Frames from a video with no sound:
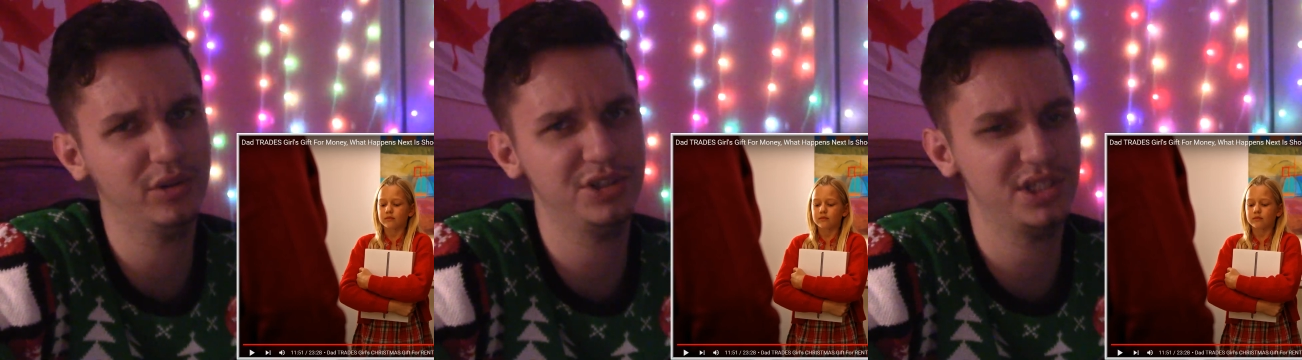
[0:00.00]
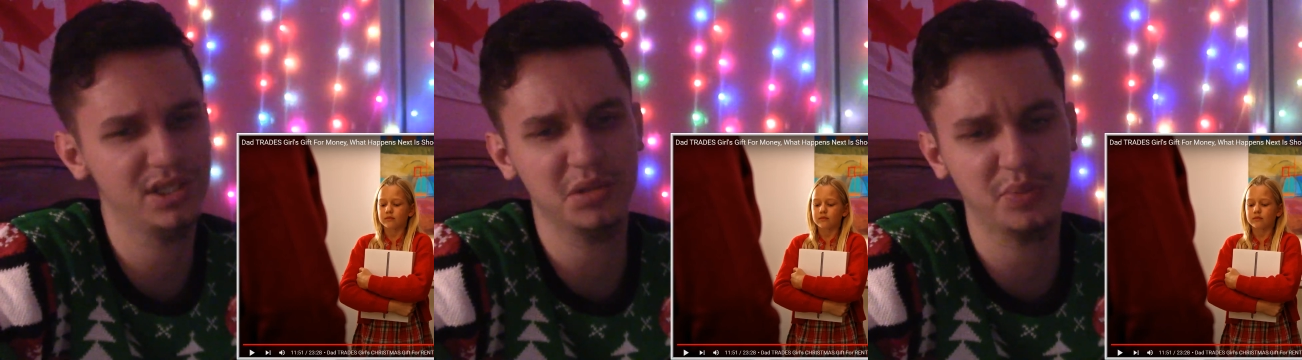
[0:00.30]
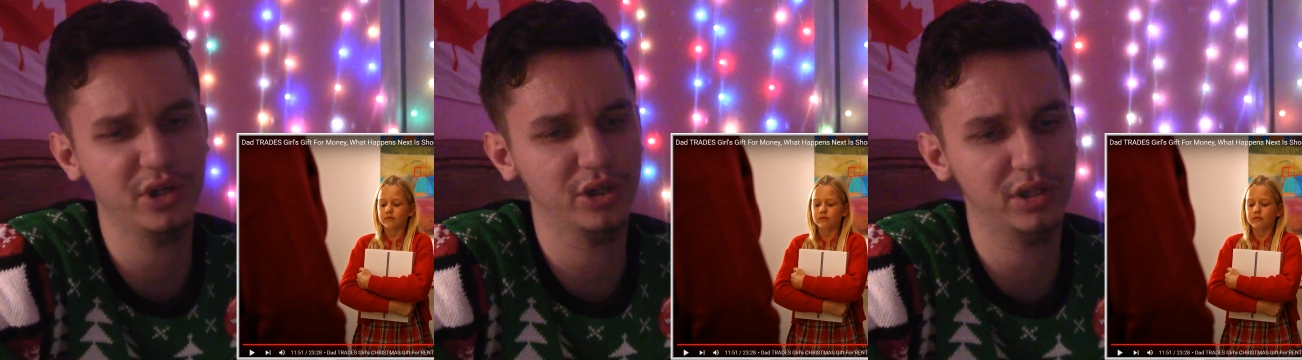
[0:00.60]
Speaker 1: She seems pretty
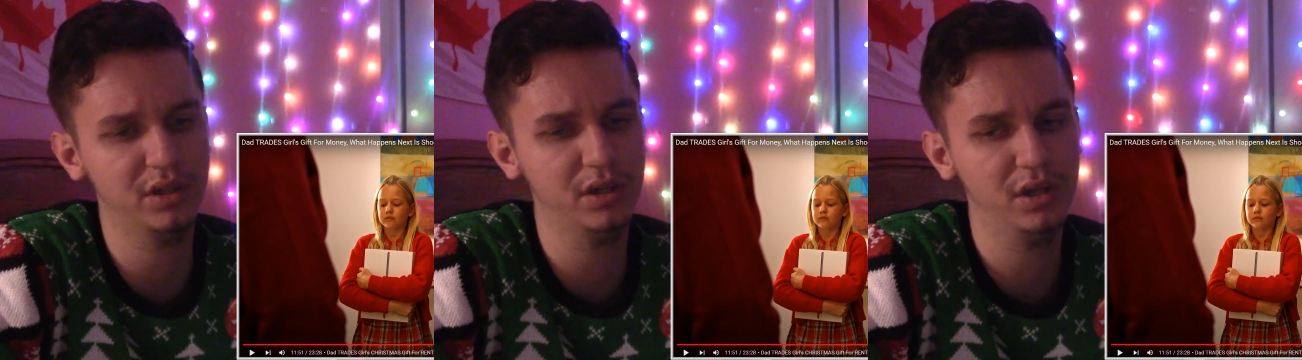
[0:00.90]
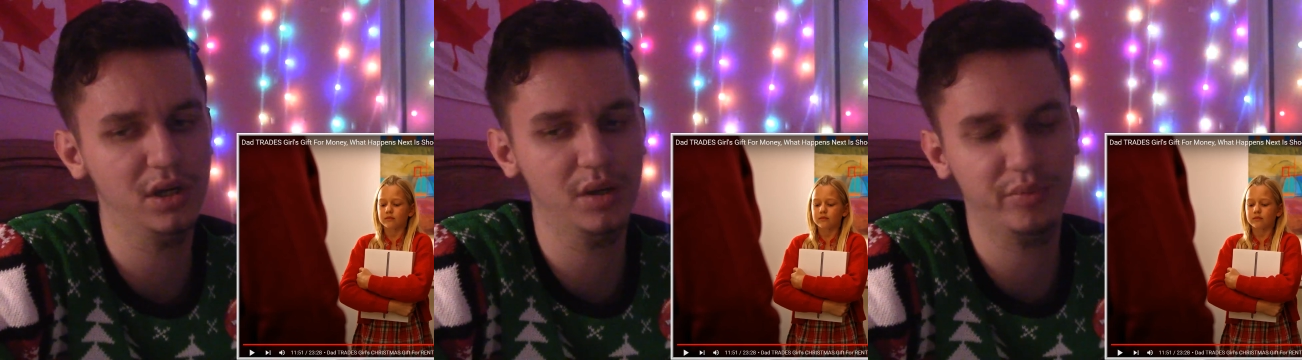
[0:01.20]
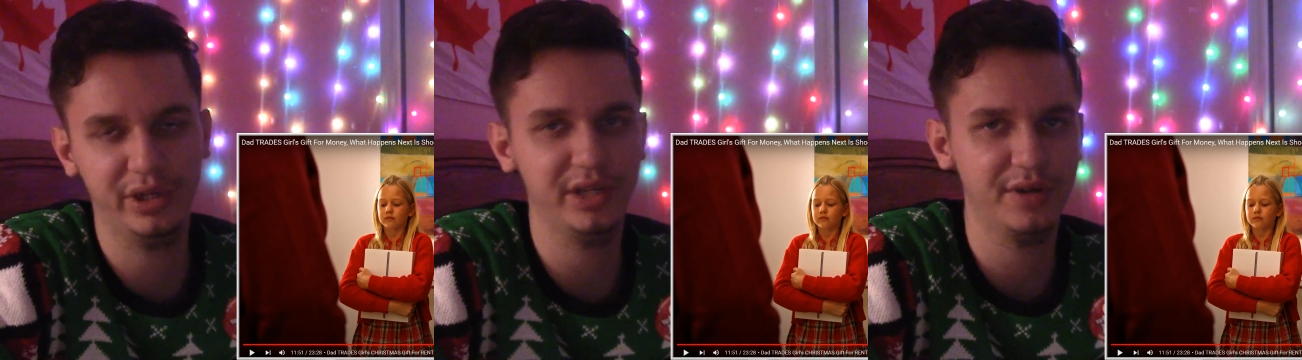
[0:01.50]
good,
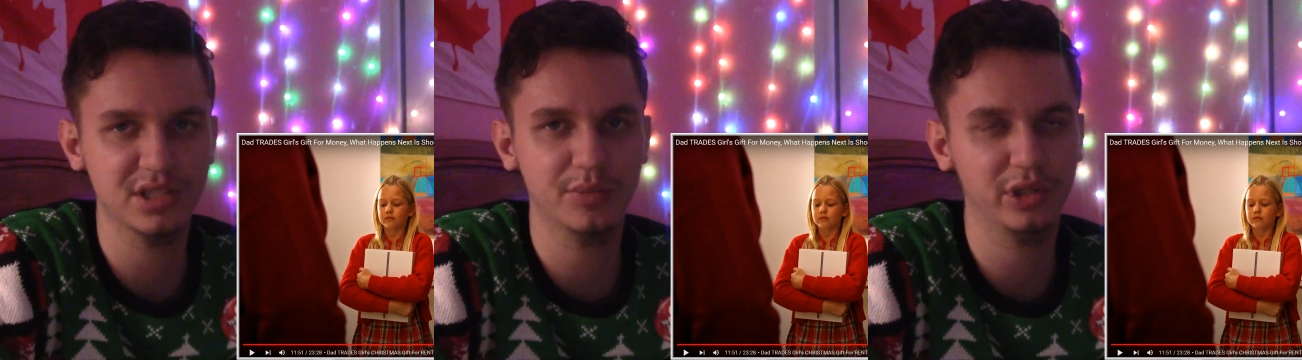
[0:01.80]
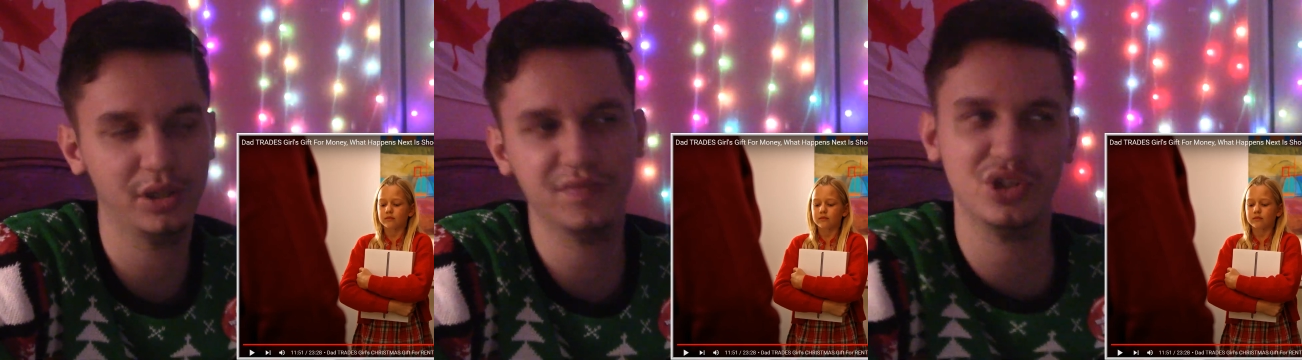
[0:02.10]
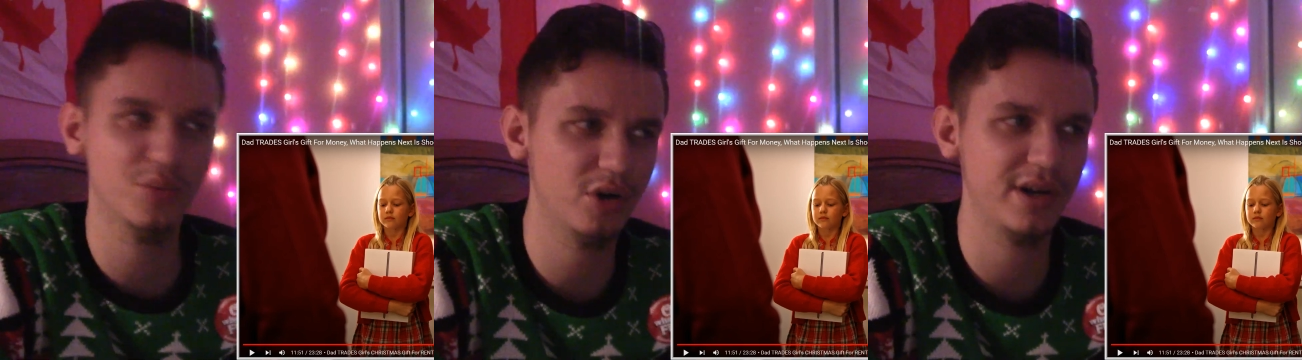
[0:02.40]
pretty reasonable. Like, you have 2
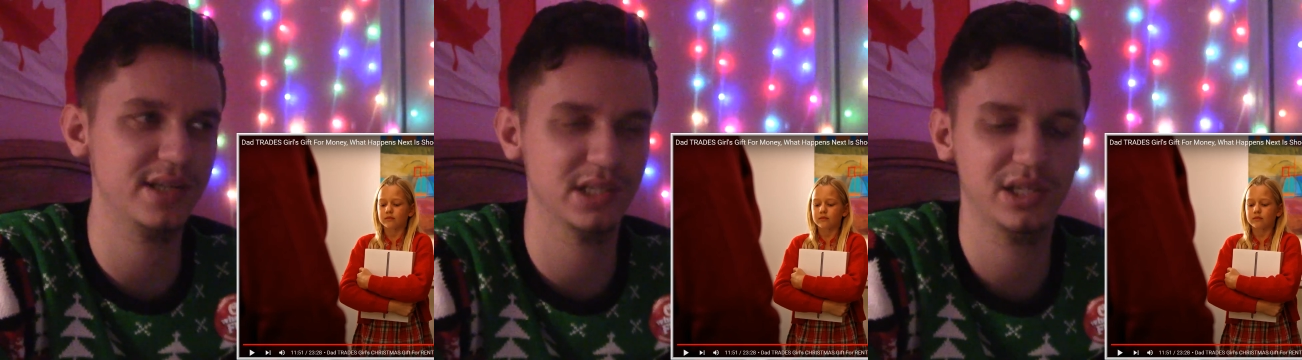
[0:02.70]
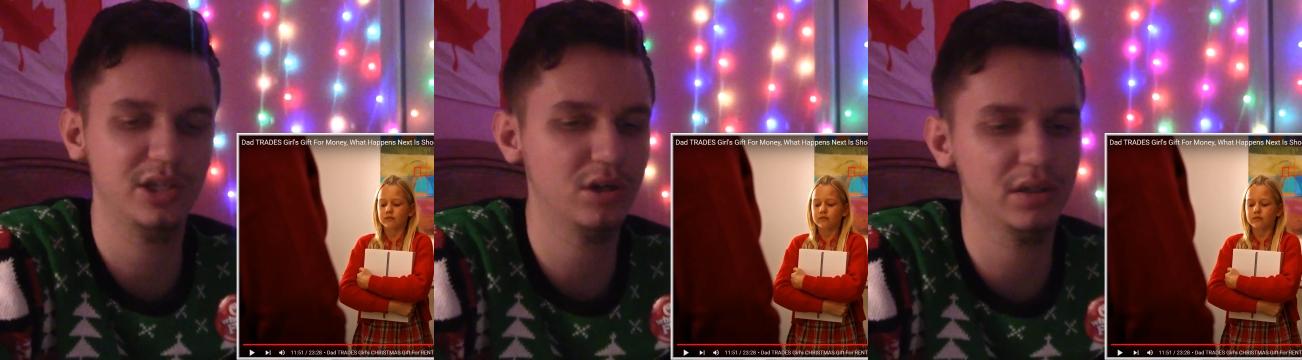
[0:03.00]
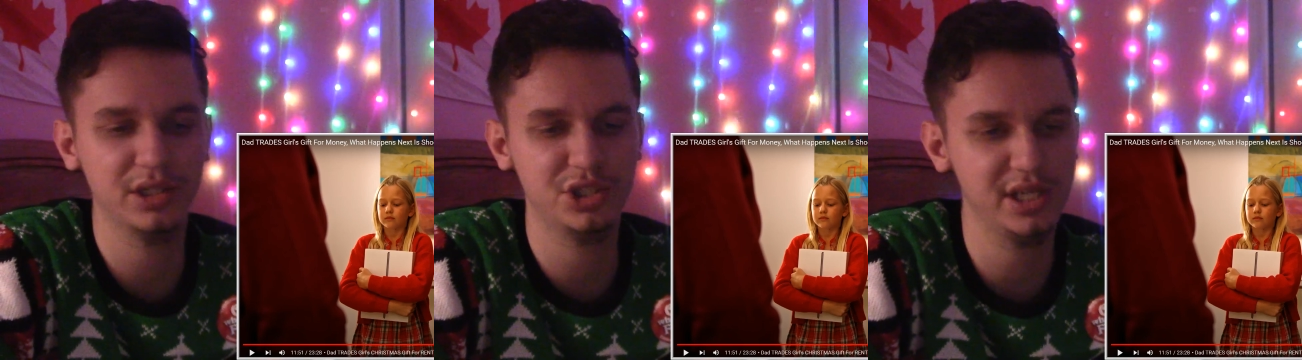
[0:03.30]
more days. Like, you know, like,
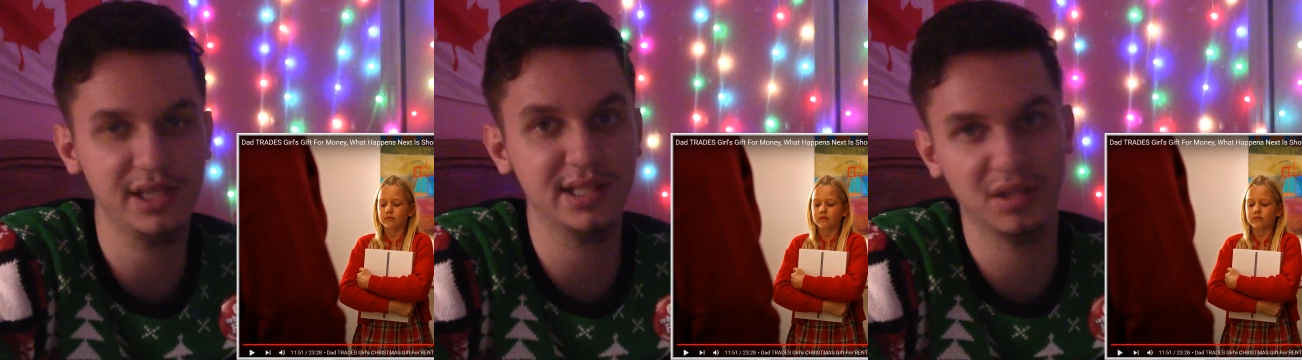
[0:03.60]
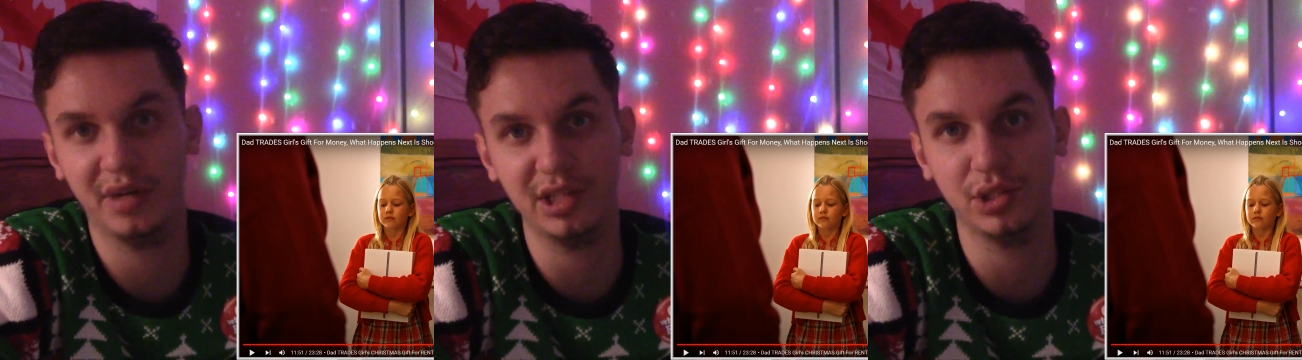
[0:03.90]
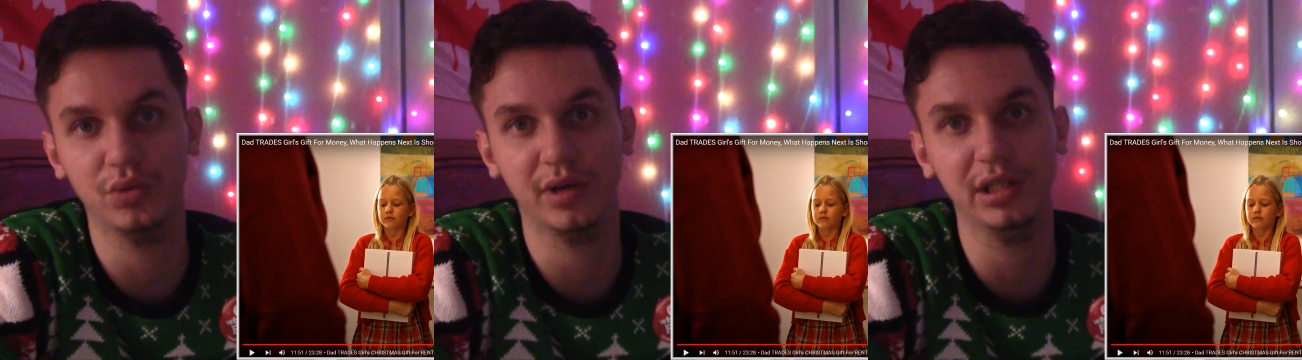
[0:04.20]
she needs the money, too,
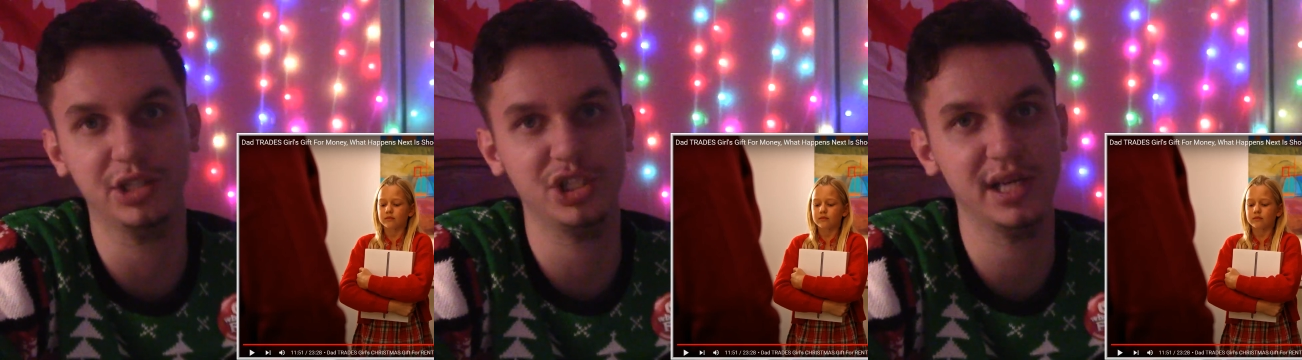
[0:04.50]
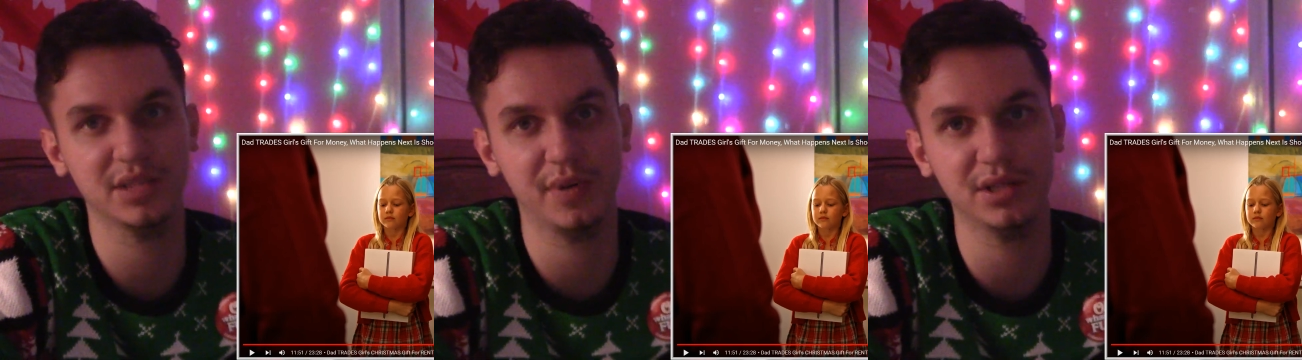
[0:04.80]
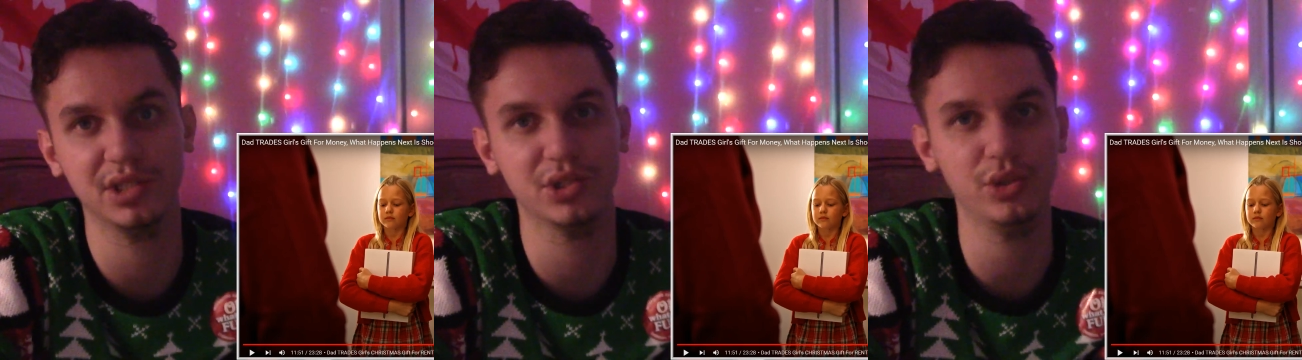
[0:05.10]
right? Like, she has
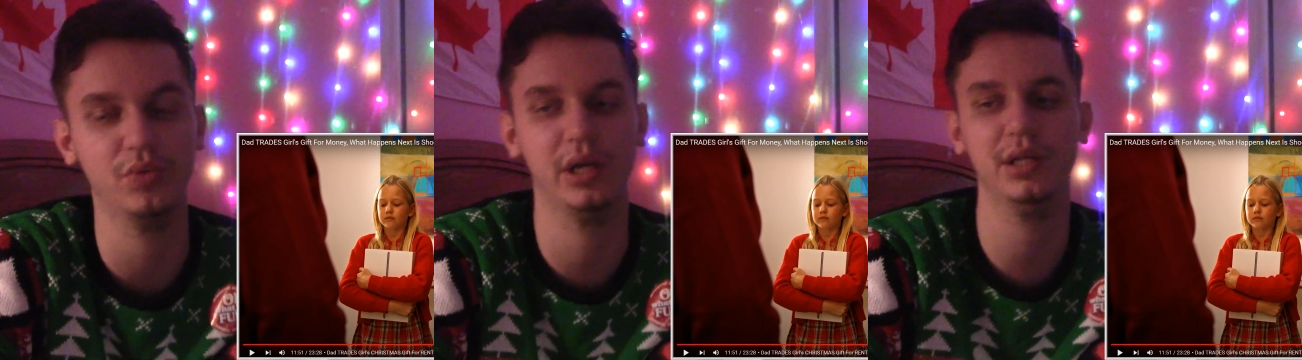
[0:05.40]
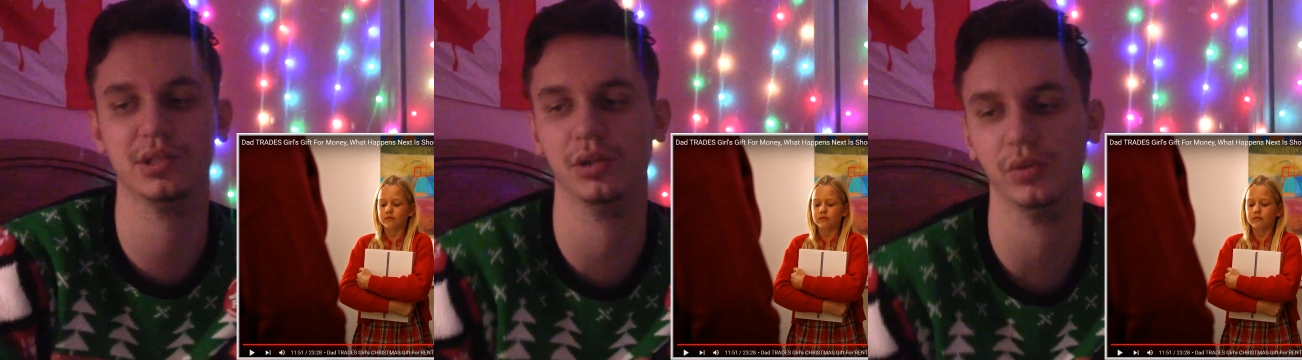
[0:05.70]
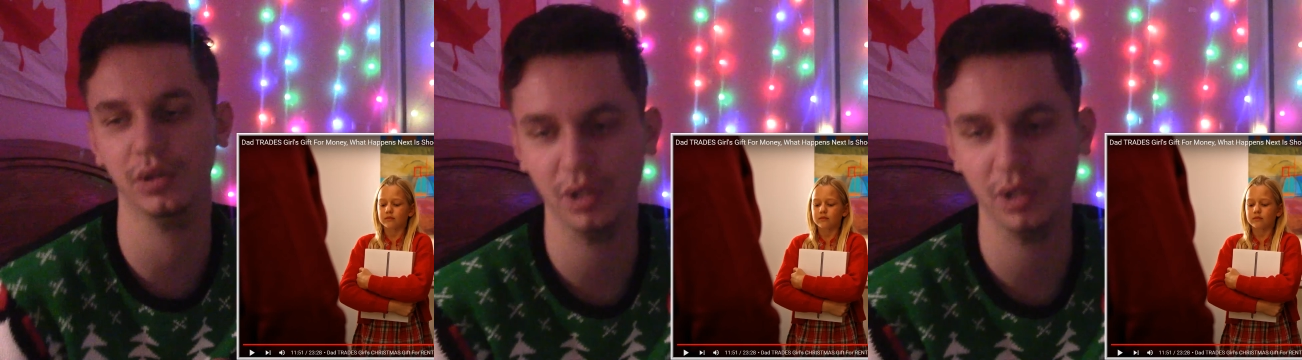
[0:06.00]
bosses, too, right? So,